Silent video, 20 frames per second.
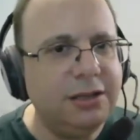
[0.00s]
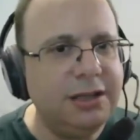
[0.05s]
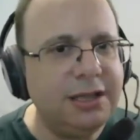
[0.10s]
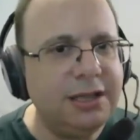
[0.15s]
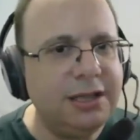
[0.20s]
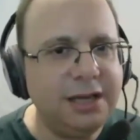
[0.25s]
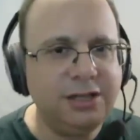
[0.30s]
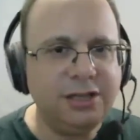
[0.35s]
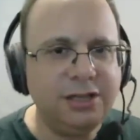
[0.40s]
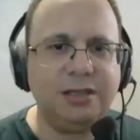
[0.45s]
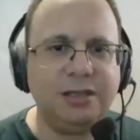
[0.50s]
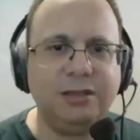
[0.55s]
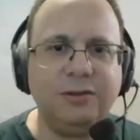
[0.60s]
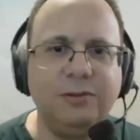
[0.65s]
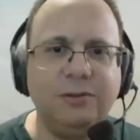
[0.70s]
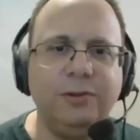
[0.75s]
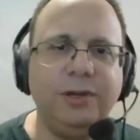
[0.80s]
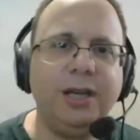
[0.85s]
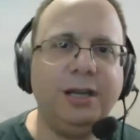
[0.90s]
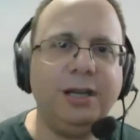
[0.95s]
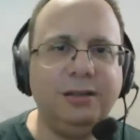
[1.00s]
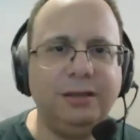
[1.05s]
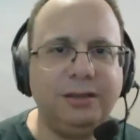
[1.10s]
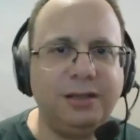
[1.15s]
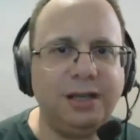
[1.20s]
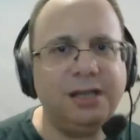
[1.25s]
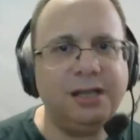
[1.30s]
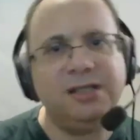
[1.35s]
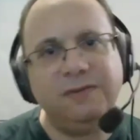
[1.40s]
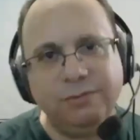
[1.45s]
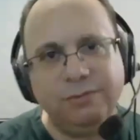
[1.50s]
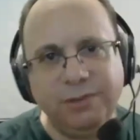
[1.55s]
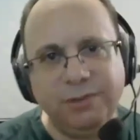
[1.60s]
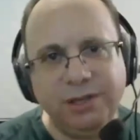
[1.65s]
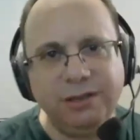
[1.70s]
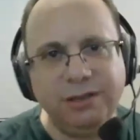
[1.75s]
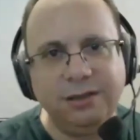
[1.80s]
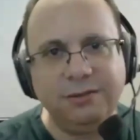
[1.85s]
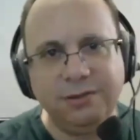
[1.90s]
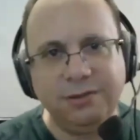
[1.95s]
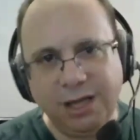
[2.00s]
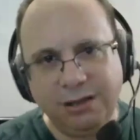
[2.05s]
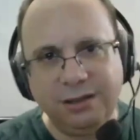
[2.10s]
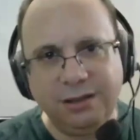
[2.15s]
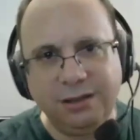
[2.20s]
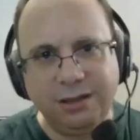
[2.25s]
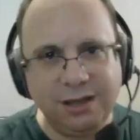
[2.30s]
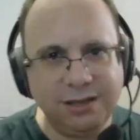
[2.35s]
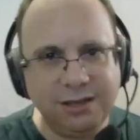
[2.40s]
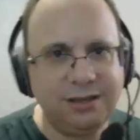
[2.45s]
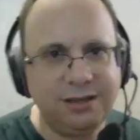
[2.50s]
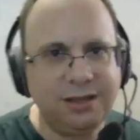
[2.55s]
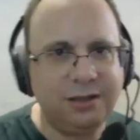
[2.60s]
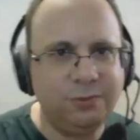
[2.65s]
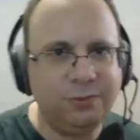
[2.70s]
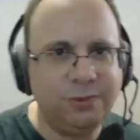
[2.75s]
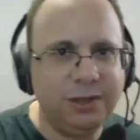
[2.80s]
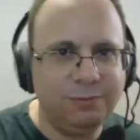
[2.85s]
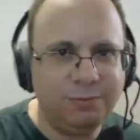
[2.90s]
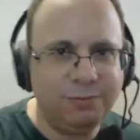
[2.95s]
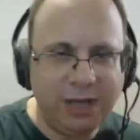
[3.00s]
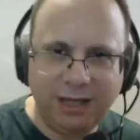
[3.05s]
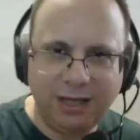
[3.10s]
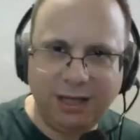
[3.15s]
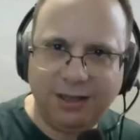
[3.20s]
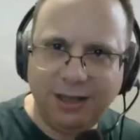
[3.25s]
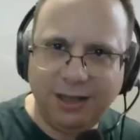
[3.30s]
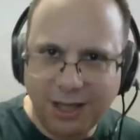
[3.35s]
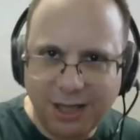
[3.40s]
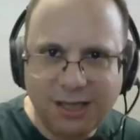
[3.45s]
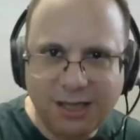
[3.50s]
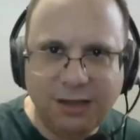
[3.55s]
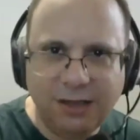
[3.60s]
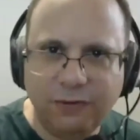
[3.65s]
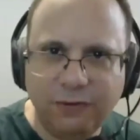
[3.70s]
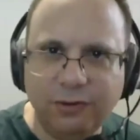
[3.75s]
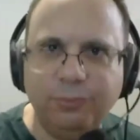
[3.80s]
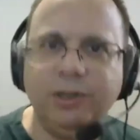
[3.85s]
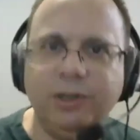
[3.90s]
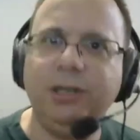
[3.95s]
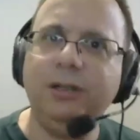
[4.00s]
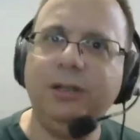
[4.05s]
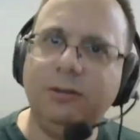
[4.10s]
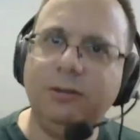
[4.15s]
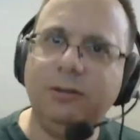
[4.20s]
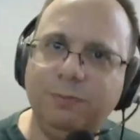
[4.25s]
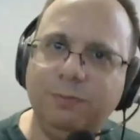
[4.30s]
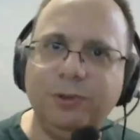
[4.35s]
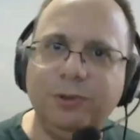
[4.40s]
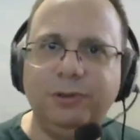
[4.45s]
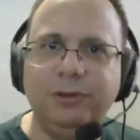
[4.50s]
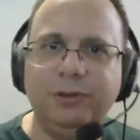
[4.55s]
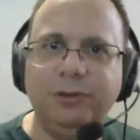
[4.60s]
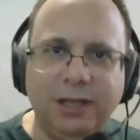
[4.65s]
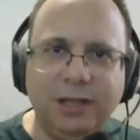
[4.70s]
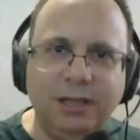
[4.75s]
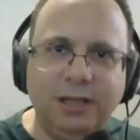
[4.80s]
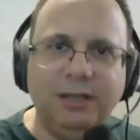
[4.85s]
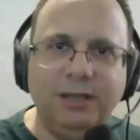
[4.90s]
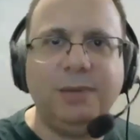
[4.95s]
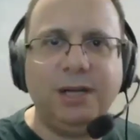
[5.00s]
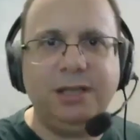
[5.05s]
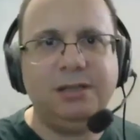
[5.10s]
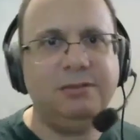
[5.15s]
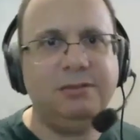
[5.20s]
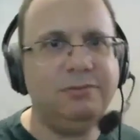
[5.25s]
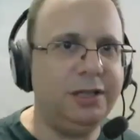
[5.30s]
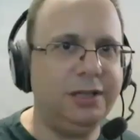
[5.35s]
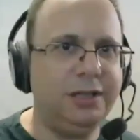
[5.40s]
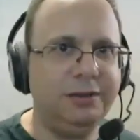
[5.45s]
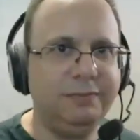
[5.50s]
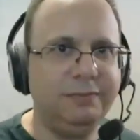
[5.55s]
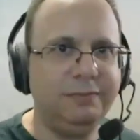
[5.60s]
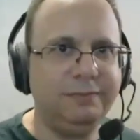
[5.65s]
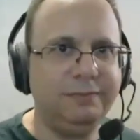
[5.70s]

not just create a test for me, create a test that would make it easy for me to put in my suite.